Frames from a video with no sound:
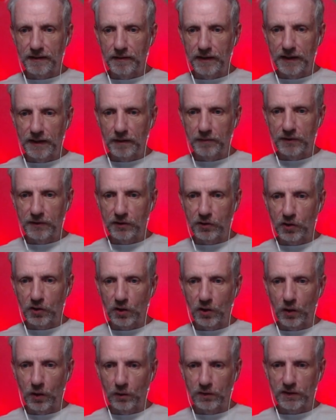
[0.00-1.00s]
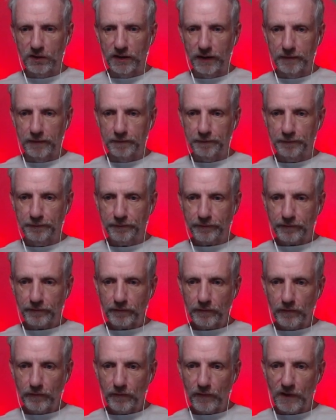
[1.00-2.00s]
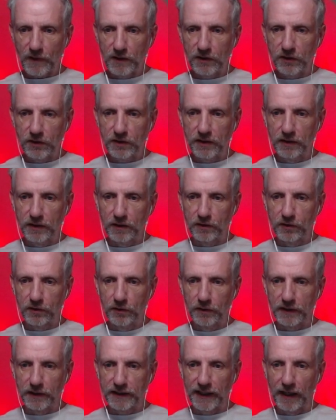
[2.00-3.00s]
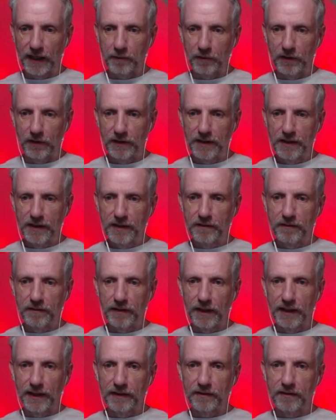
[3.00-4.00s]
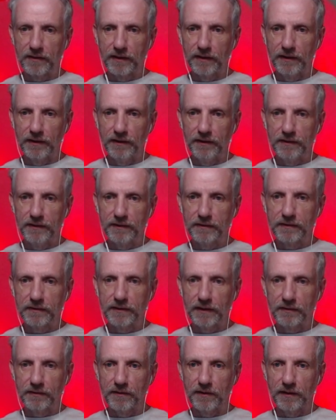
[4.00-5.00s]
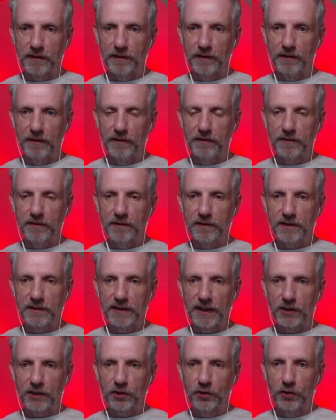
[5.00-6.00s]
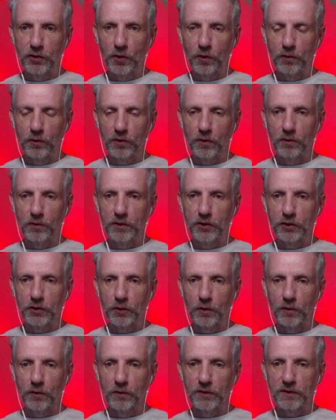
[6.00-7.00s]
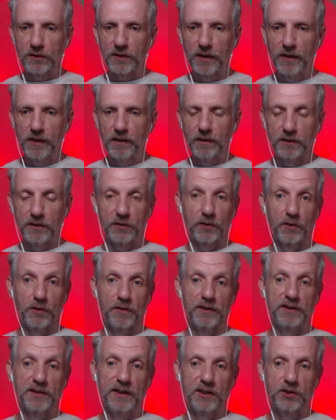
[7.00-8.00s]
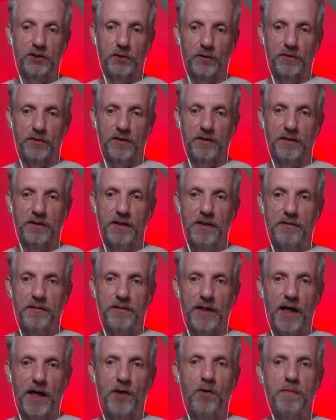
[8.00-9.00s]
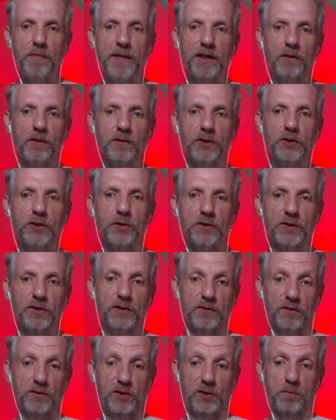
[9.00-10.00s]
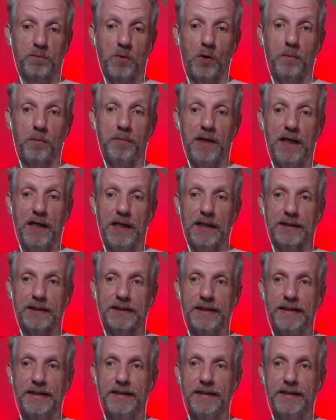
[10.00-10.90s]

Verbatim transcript: a little bit closer still to the camera, that the that the section node only shows, oh, sorry, the section node, the, the Iray matte only shows a small part,